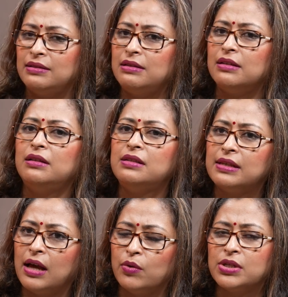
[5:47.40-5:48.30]
it turns
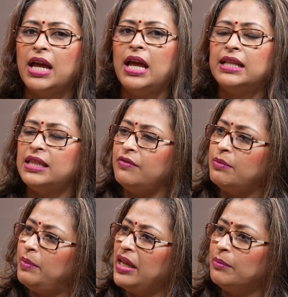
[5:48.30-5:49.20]
out, there were
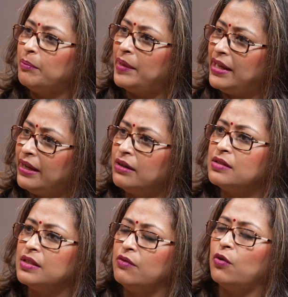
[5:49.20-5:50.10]
big
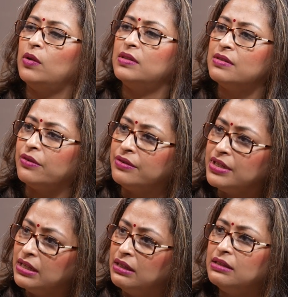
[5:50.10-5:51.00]
players involved as a
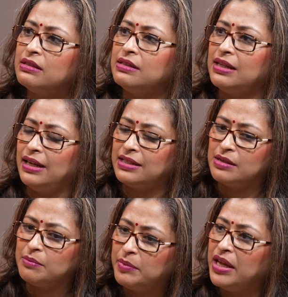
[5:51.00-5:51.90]
real estate
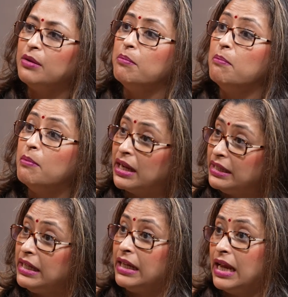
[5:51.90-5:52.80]
and big
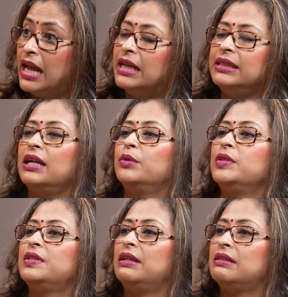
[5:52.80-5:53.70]
money that
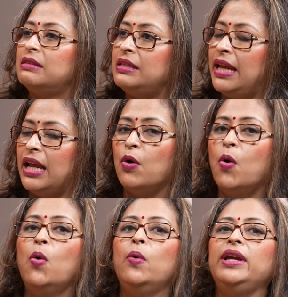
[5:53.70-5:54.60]
was at stake,
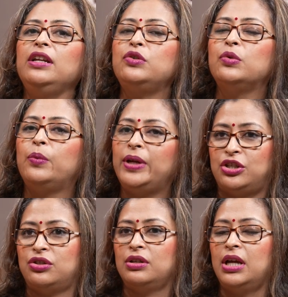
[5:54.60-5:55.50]
owing to
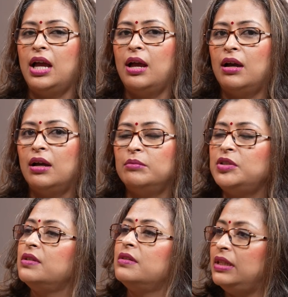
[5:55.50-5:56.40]
which
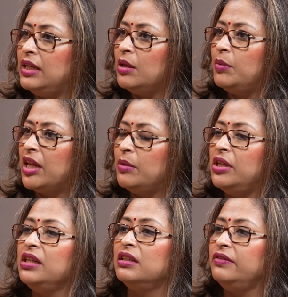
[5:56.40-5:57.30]
Mr. Siddiqui became
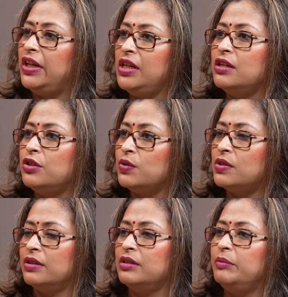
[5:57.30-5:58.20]
inconvenient to
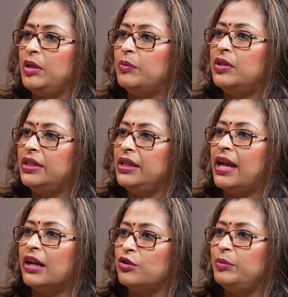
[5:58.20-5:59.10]
certain people and he
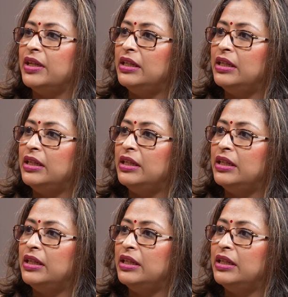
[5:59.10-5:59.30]
had to be